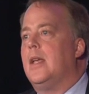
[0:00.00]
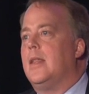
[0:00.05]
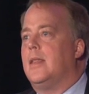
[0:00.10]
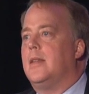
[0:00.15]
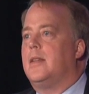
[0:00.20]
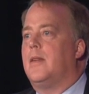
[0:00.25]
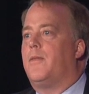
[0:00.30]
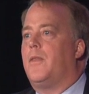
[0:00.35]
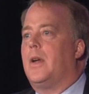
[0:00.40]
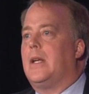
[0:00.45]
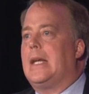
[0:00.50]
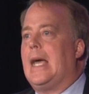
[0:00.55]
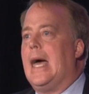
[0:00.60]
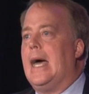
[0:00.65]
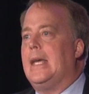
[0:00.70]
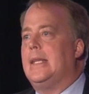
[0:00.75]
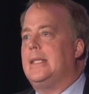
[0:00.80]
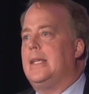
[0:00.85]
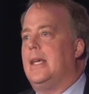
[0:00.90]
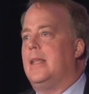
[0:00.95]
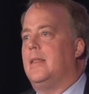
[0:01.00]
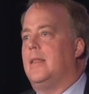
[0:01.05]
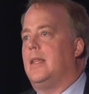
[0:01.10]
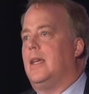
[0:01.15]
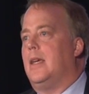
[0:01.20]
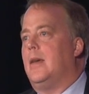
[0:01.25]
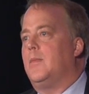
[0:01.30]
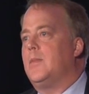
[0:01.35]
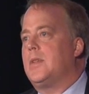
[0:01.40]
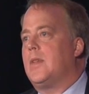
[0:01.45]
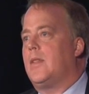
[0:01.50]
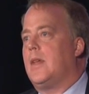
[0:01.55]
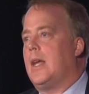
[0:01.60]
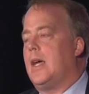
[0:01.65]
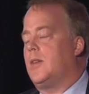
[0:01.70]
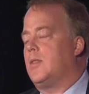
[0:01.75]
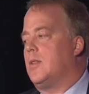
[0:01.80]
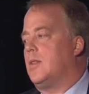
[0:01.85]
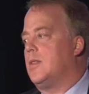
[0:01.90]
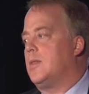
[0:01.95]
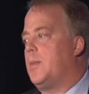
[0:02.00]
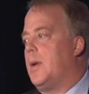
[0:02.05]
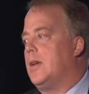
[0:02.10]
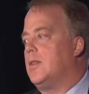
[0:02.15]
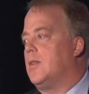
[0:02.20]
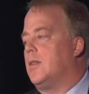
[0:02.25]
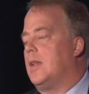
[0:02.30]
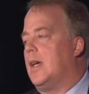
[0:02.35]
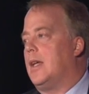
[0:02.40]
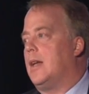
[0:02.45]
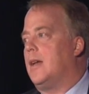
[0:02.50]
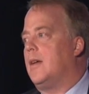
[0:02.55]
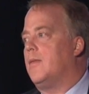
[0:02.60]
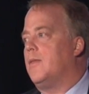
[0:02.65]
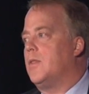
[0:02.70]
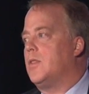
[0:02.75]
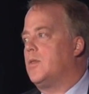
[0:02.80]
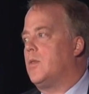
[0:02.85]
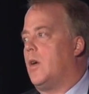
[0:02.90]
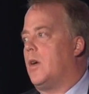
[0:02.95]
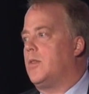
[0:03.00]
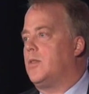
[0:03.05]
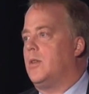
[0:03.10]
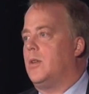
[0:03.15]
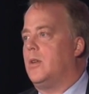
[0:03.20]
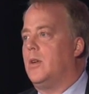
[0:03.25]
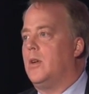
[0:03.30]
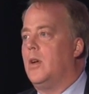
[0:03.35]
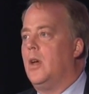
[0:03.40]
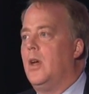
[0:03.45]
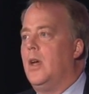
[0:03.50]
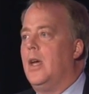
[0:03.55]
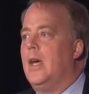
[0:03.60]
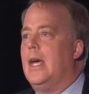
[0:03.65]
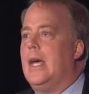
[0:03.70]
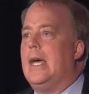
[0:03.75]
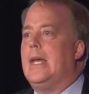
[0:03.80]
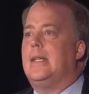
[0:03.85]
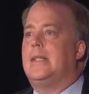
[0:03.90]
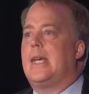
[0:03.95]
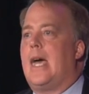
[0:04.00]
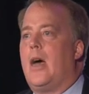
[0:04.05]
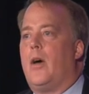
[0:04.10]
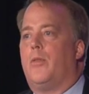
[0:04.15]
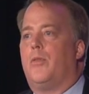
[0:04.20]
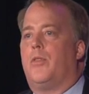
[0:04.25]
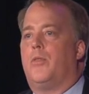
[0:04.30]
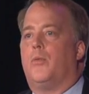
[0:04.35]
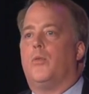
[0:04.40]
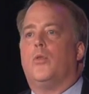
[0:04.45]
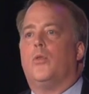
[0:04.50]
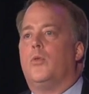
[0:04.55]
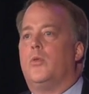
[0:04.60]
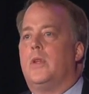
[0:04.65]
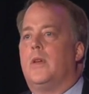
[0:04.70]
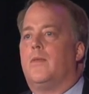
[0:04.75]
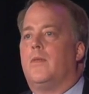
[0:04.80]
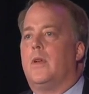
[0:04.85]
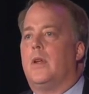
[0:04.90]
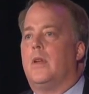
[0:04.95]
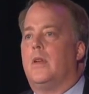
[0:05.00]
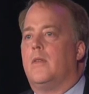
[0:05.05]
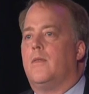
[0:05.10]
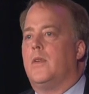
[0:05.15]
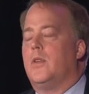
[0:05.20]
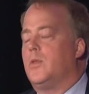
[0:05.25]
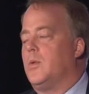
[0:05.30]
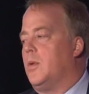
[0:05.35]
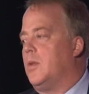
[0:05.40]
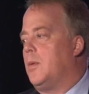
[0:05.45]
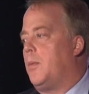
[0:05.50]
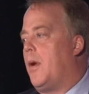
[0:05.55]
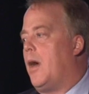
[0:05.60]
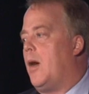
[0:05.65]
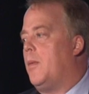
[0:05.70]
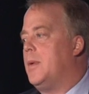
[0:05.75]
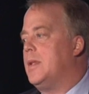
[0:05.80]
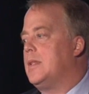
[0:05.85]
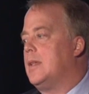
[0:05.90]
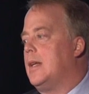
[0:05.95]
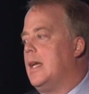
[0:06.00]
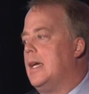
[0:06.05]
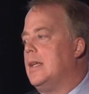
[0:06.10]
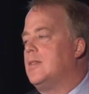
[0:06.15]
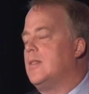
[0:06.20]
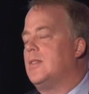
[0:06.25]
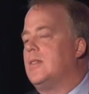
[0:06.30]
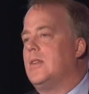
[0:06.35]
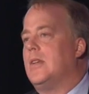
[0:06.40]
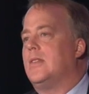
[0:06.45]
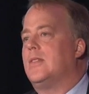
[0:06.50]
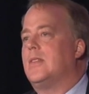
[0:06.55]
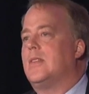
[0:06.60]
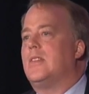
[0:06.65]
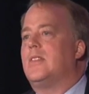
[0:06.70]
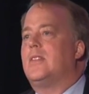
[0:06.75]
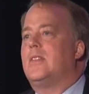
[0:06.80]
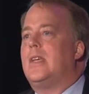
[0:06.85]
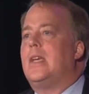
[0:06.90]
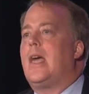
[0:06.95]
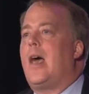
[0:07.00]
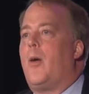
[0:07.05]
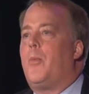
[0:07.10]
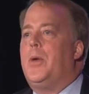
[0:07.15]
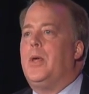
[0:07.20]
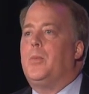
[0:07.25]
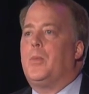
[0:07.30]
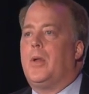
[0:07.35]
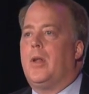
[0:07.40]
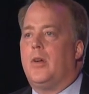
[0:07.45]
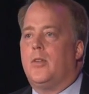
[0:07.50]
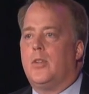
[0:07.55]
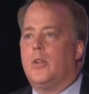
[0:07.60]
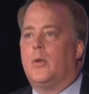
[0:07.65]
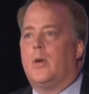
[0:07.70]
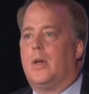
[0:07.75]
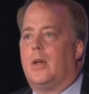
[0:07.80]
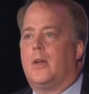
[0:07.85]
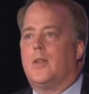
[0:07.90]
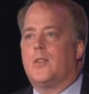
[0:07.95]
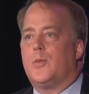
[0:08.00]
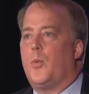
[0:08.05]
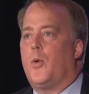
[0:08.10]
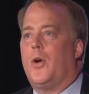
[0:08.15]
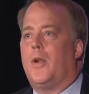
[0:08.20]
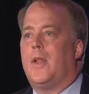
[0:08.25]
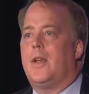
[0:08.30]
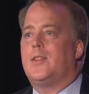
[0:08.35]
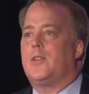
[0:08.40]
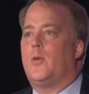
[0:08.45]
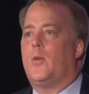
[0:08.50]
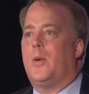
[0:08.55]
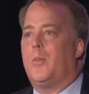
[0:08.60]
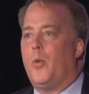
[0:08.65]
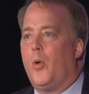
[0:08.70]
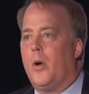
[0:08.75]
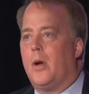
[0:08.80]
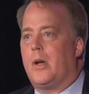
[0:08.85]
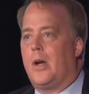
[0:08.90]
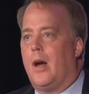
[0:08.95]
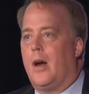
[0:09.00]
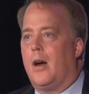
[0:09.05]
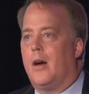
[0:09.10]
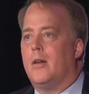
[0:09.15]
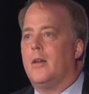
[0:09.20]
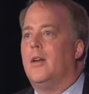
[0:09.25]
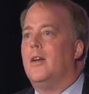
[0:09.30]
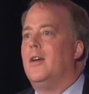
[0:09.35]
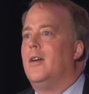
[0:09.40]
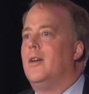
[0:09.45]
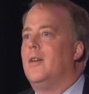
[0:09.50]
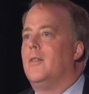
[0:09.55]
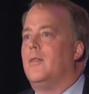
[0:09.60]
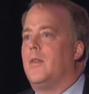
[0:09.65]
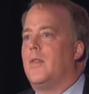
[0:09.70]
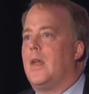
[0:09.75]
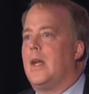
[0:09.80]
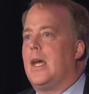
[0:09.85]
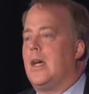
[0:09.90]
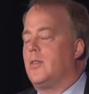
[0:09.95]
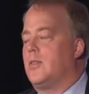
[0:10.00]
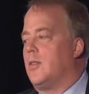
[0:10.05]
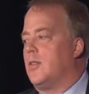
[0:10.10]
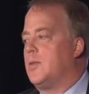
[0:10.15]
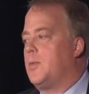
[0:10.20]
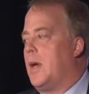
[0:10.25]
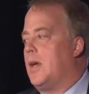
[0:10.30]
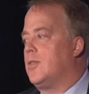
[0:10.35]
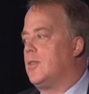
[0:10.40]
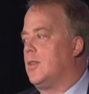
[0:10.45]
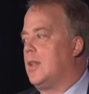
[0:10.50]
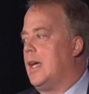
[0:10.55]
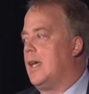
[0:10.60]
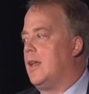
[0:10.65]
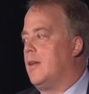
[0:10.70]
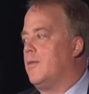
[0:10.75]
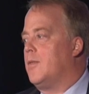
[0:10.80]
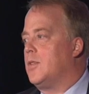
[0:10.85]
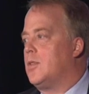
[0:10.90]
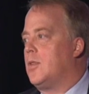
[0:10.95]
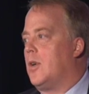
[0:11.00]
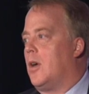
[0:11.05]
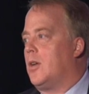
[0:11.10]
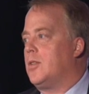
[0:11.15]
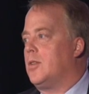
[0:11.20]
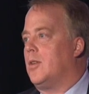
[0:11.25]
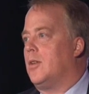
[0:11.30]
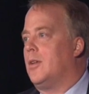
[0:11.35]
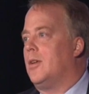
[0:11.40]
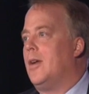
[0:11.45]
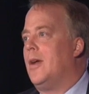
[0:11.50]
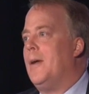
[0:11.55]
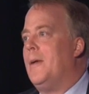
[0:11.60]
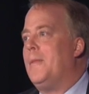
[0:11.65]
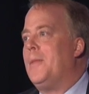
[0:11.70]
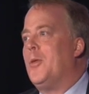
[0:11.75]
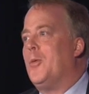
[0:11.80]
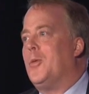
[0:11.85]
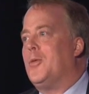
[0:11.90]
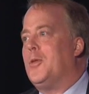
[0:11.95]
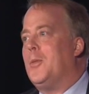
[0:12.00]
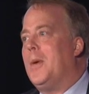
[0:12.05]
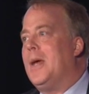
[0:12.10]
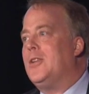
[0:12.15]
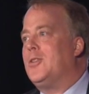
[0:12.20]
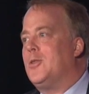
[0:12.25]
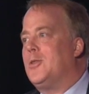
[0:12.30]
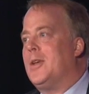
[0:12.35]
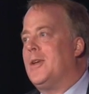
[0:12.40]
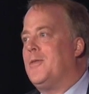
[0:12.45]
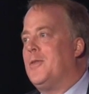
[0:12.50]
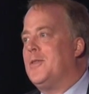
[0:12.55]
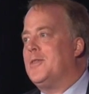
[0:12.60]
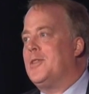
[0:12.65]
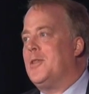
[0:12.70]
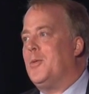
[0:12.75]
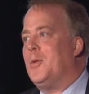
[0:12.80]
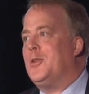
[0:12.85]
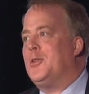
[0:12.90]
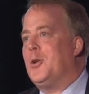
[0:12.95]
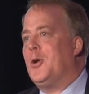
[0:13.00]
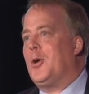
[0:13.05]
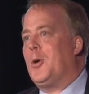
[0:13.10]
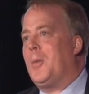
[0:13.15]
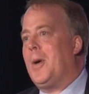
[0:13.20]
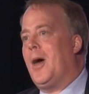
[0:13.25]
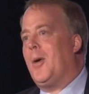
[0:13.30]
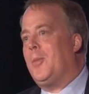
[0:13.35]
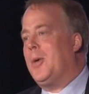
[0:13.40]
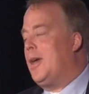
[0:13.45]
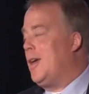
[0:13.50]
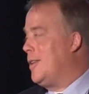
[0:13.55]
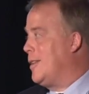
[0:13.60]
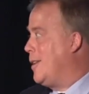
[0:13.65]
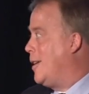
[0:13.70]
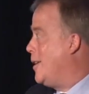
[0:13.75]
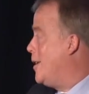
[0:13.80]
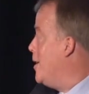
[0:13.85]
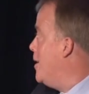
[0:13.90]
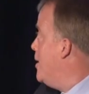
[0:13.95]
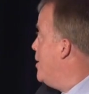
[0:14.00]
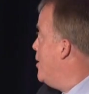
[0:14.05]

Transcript: the different content themes of the National Spatial Data Infrastructure and down through different individual departments and agencies to see how people are doing. It's more or less a report card for the National Spatial Data Infrastructure. With the major difference that we joke about being that